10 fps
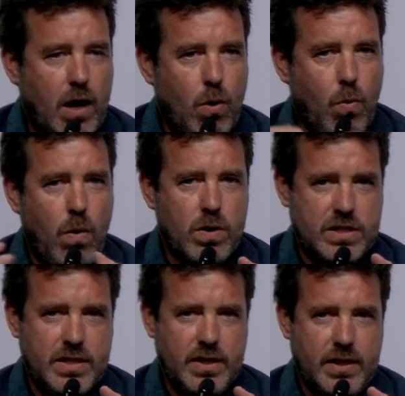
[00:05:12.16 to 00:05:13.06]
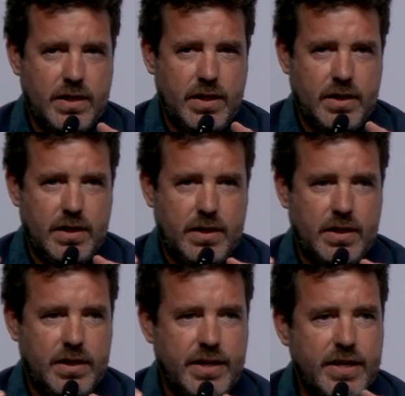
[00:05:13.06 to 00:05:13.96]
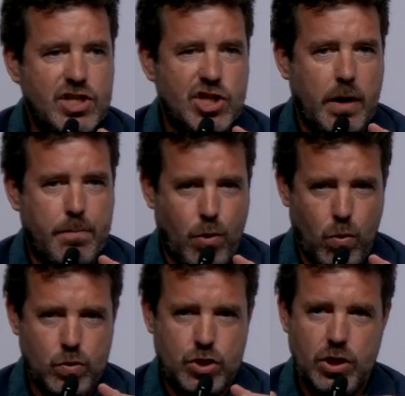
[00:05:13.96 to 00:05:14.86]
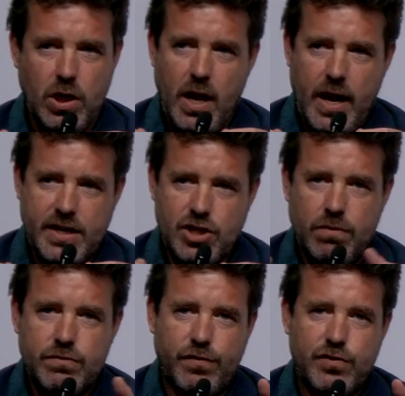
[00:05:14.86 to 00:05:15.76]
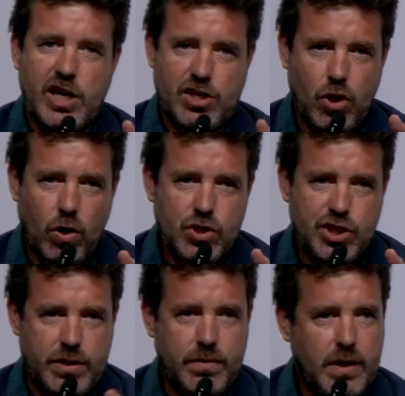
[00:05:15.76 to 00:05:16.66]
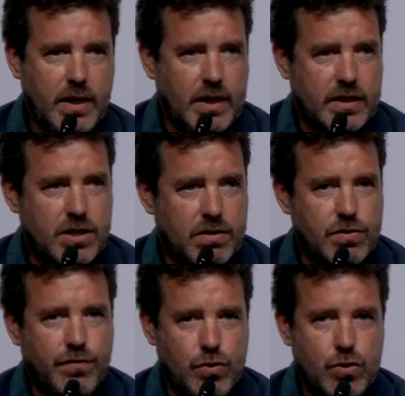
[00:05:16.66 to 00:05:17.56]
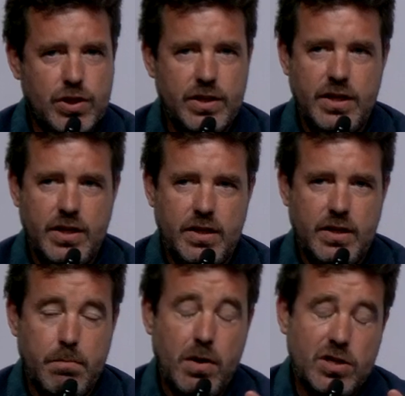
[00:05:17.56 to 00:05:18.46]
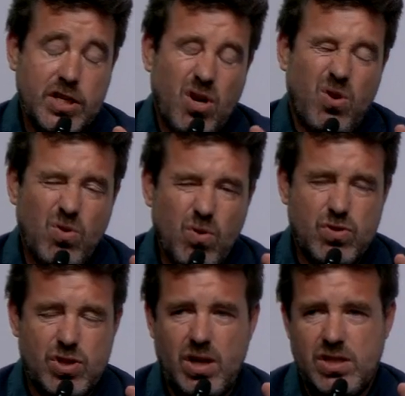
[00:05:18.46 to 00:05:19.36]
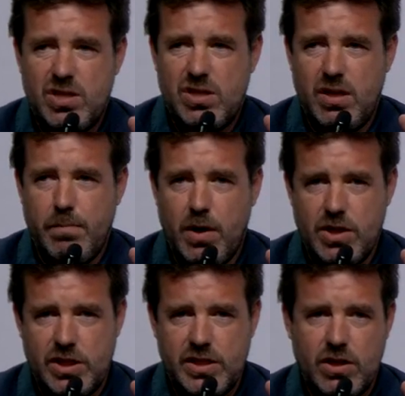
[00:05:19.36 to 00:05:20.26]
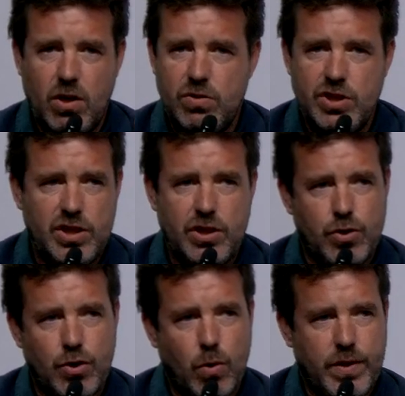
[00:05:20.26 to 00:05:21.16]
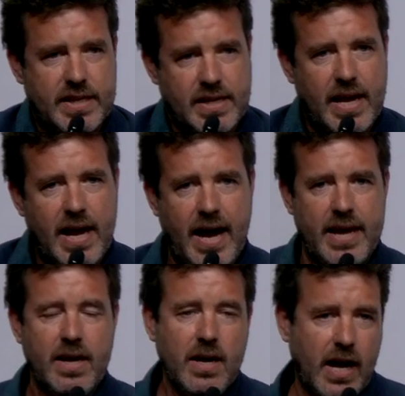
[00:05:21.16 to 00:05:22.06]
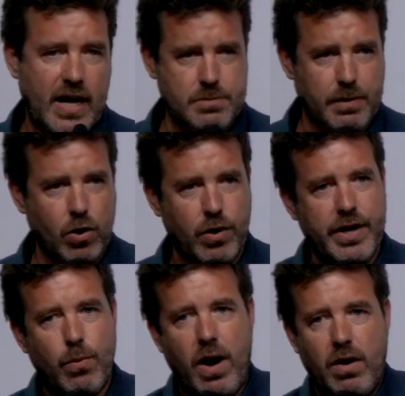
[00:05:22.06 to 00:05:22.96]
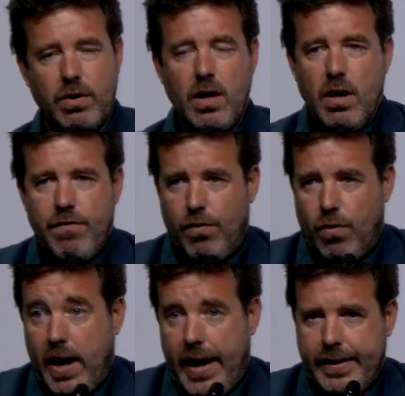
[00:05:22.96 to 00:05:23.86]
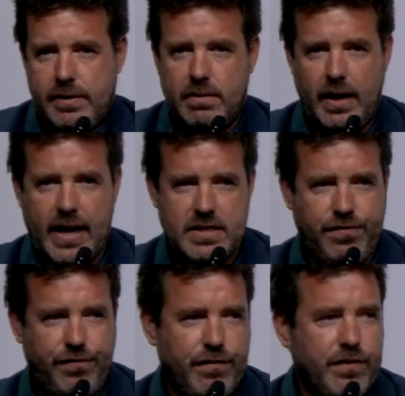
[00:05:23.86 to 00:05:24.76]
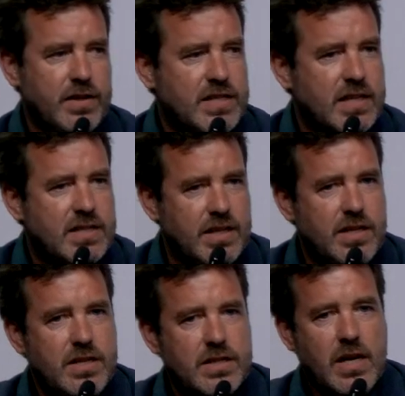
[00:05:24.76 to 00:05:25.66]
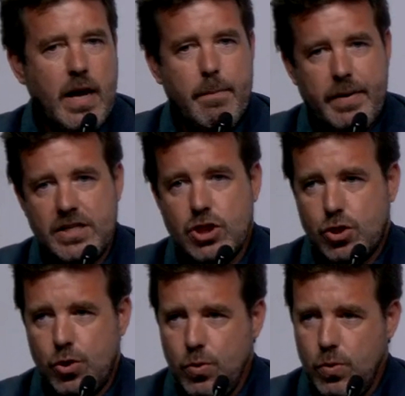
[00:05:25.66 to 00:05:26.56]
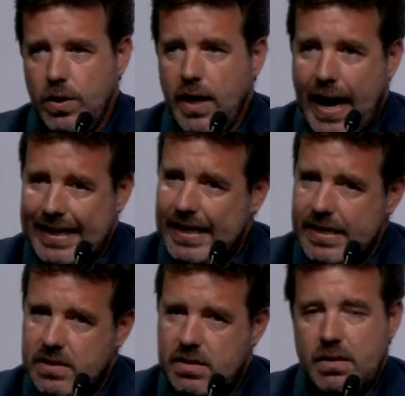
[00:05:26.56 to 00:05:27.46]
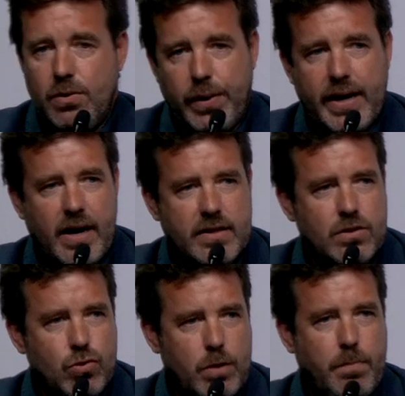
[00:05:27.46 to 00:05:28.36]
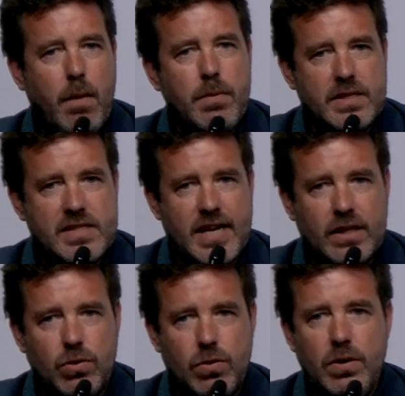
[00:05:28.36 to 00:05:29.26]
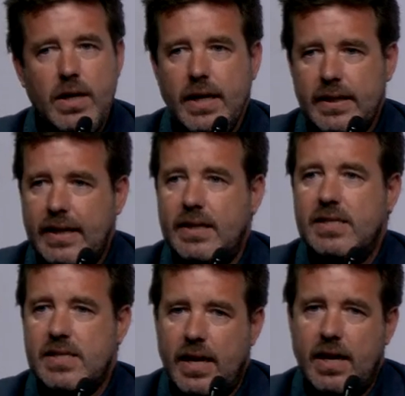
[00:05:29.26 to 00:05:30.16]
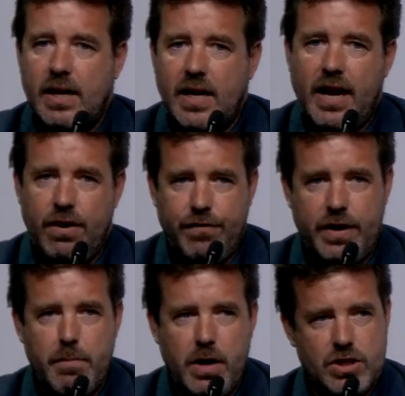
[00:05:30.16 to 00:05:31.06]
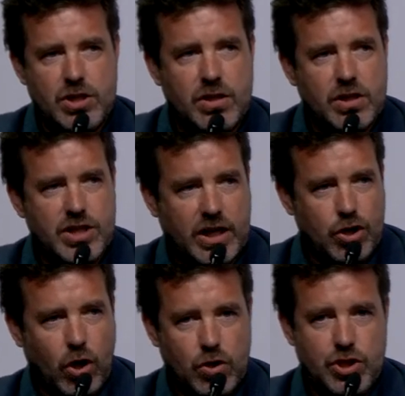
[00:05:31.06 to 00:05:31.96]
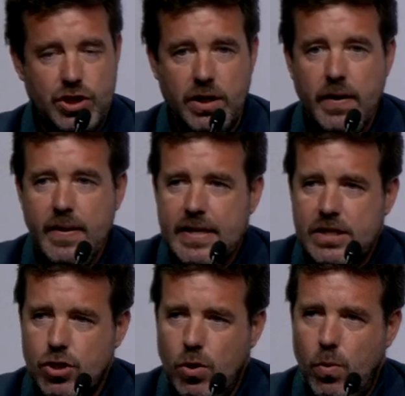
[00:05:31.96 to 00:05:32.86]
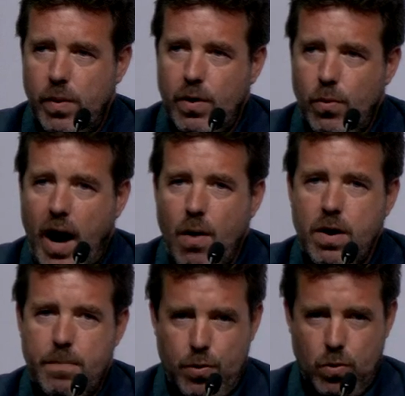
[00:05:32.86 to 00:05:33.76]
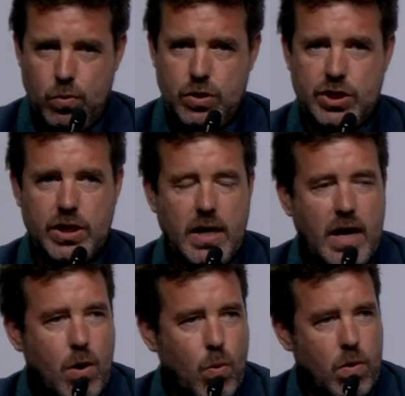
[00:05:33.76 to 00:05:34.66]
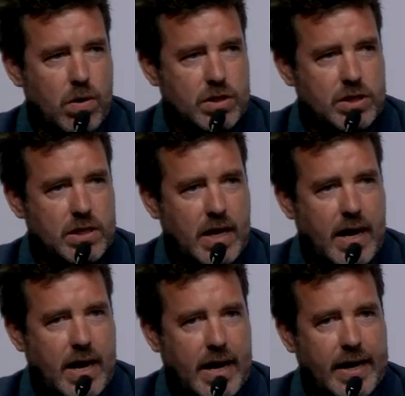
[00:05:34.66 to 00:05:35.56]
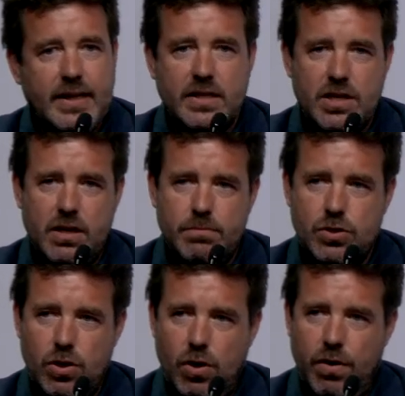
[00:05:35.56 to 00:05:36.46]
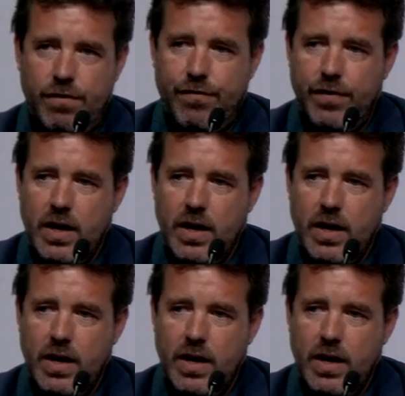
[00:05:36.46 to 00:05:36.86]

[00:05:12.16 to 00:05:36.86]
what was the the, the, the initial approach in terms of technology, in terms of using the, the emergent or not such emergent technology. You know that A I has been going around for like the last fifty, sixty years, but it's true, at least regarding to the public sector, that it's a kind of an emerging technology. So our approach was uh, in the terms of